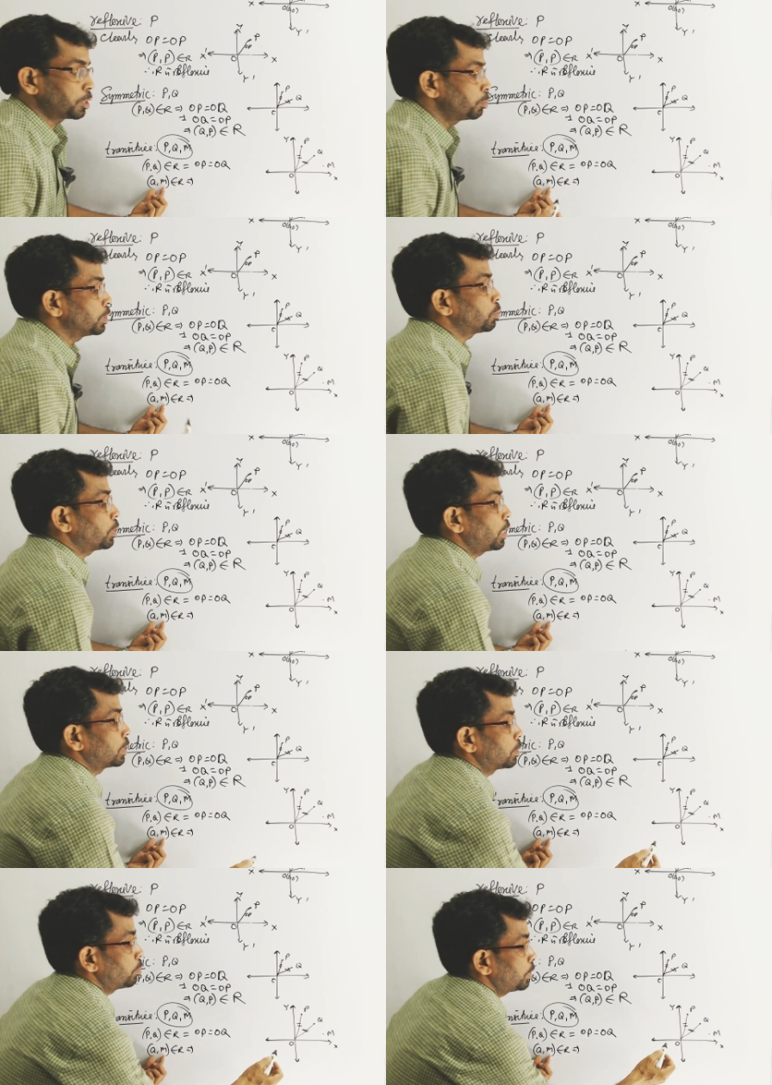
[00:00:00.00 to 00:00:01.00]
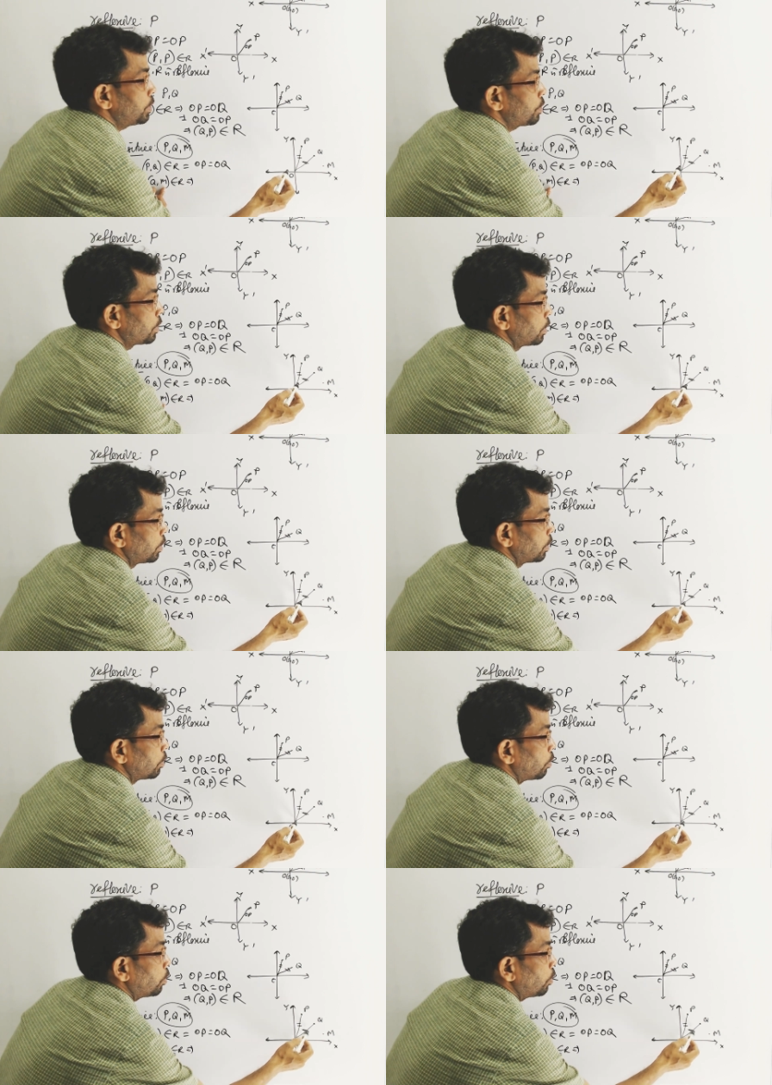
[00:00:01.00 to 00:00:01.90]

That means OQ